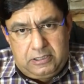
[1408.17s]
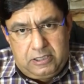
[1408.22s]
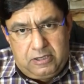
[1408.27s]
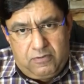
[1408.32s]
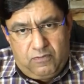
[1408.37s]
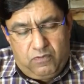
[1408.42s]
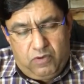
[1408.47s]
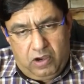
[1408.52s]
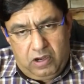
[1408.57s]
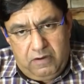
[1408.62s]

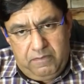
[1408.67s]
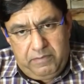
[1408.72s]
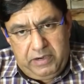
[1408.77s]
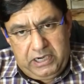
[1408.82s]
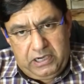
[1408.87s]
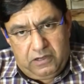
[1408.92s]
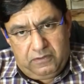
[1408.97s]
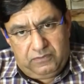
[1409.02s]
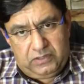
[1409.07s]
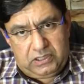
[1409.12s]

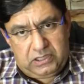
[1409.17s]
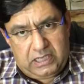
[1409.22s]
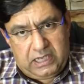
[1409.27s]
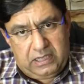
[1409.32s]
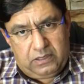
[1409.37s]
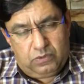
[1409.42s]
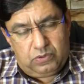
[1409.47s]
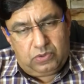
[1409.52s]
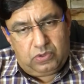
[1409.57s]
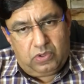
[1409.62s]
involvement of the
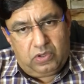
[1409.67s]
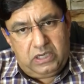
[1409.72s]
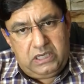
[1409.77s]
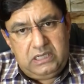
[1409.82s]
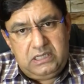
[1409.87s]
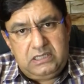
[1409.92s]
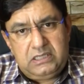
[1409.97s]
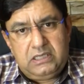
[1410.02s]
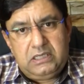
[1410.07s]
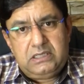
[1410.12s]

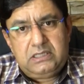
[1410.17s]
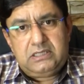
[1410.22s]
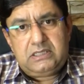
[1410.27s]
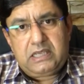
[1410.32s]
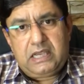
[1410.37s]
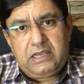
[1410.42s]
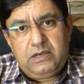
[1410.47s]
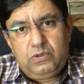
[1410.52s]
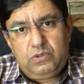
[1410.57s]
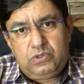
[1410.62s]
sinusoids,
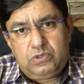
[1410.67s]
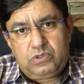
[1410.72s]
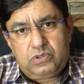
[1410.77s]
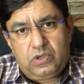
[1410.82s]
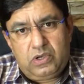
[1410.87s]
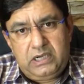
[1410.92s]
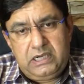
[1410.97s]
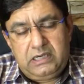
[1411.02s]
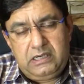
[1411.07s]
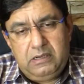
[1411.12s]

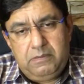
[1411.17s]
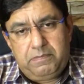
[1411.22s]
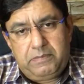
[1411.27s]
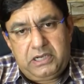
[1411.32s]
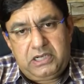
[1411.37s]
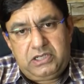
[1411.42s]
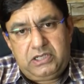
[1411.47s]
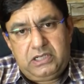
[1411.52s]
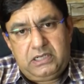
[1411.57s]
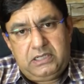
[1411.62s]
sinusoidal
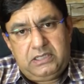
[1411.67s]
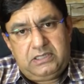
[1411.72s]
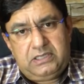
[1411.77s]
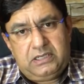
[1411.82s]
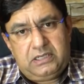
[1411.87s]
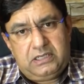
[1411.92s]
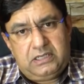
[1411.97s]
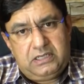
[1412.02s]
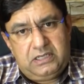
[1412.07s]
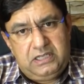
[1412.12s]
pressure is
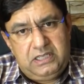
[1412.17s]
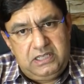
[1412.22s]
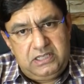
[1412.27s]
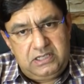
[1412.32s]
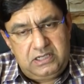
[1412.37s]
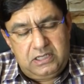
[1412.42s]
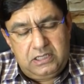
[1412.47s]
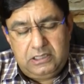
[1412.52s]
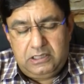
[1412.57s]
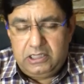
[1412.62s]

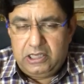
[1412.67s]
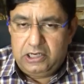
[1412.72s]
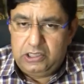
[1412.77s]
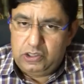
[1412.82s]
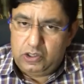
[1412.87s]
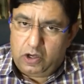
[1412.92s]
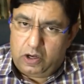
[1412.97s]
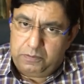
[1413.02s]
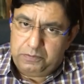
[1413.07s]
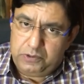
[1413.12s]
increased, there
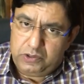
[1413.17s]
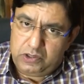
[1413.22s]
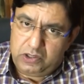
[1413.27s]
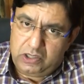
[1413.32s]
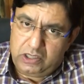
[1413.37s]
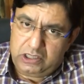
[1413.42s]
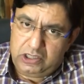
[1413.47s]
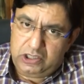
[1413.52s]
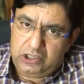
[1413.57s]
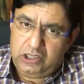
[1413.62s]
is
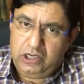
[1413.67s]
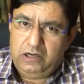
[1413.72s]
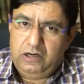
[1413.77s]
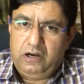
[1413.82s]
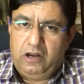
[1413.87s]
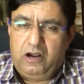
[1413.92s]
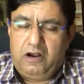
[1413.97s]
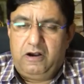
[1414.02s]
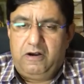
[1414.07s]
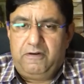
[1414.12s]

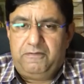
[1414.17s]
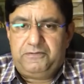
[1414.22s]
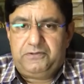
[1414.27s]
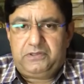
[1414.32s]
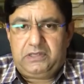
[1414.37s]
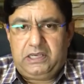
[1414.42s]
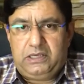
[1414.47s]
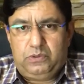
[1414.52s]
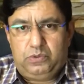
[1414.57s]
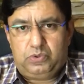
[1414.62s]
obstruction of
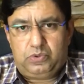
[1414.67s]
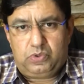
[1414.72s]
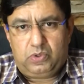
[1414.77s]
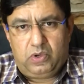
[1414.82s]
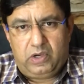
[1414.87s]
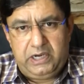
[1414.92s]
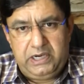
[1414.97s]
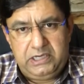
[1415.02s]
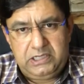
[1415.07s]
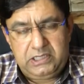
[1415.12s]

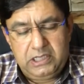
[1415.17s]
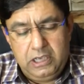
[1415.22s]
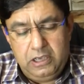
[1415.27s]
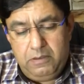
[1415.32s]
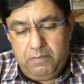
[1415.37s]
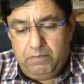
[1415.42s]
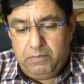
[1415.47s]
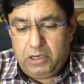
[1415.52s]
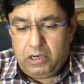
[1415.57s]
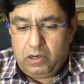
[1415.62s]
sinusoids
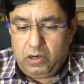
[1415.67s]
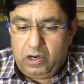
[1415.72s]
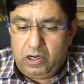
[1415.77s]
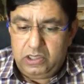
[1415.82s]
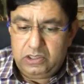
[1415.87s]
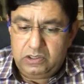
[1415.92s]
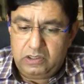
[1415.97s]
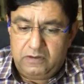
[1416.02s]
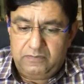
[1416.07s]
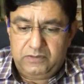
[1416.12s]

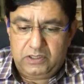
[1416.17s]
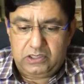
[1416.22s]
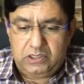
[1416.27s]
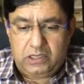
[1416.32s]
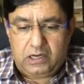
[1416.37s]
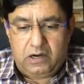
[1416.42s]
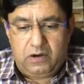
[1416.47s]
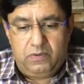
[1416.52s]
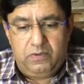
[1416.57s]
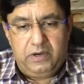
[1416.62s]
because of the
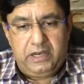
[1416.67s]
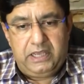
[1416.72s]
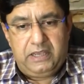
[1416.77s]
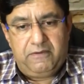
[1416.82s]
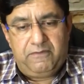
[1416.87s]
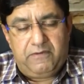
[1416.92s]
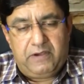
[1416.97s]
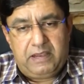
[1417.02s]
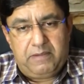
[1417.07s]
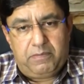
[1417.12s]
surrounding
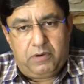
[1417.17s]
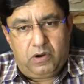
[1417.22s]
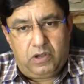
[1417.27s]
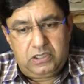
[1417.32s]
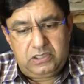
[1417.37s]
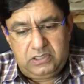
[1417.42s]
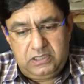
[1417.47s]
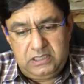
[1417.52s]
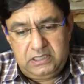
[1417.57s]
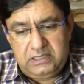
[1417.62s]

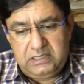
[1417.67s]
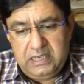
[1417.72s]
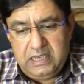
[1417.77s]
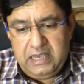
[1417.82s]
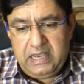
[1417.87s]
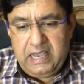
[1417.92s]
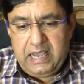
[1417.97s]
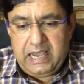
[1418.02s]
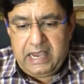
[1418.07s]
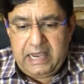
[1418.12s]
fibrosis,
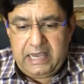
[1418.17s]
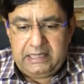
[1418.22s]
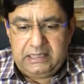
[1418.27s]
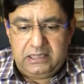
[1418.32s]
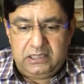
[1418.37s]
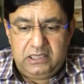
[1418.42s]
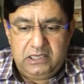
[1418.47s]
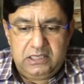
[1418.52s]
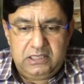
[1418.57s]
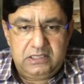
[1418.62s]

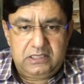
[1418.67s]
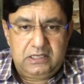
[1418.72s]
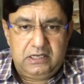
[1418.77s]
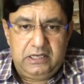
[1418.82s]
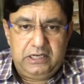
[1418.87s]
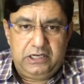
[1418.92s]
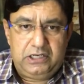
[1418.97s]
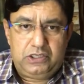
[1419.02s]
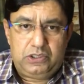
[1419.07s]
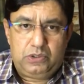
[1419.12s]
and this
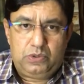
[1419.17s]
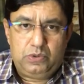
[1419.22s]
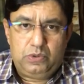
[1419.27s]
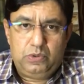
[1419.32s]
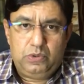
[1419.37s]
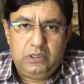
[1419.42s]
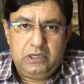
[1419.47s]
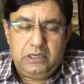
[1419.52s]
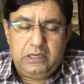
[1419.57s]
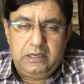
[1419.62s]
leads
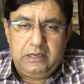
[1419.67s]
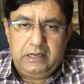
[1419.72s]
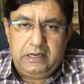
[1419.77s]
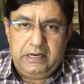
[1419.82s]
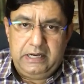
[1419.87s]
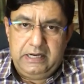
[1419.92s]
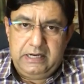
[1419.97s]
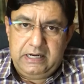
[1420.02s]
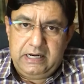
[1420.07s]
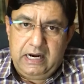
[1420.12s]
to
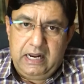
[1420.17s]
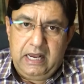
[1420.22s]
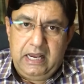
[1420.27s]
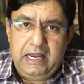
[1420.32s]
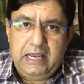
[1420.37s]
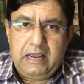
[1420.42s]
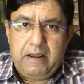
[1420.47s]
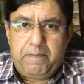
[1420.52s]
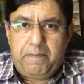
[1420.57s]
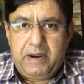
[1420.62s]

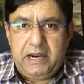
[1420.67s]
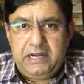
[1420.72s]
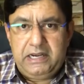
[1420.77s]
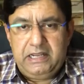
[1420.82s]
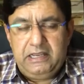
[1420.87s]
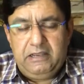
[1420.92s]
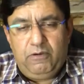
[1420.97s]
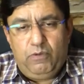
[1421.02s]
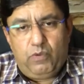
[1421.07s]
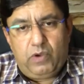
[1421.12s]

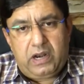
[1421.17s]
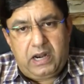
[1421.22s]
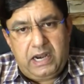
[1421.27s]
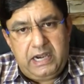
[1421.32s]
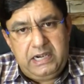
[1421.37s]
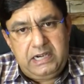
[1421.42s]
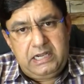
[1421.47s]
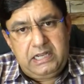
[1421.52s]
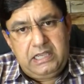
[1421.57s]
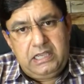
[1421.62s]
intrahepatic
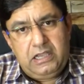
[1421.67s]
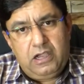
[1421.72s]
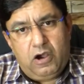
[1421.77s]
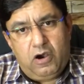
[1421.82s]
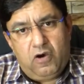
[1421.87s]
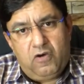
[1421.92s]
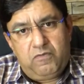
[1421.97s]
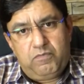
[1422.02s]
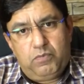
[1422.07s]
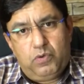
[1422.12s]
variety
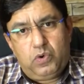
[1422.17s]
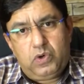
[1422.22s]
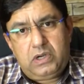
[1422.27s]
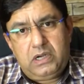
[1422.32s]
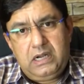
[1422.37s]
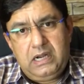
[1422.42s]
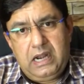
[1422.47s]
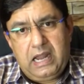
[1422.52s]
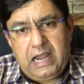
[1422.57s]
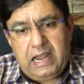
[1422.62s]
of
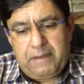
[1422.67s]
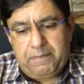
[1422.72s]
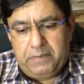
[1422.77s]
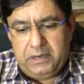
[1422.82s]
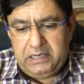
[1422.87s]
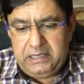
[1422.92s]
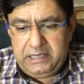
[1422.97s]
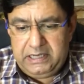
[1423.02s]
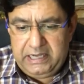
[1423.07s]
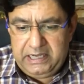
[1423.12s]
portal
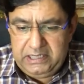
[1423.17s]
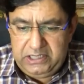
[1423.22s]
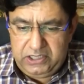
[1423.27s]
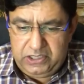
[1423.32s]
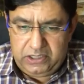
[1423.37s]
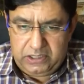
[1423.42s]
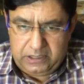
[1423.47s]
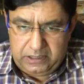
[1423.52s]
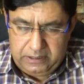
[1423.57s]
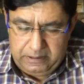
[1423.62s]

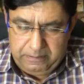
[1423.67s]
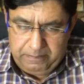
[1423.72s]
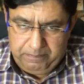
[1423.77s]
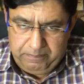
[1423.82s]
hypertension.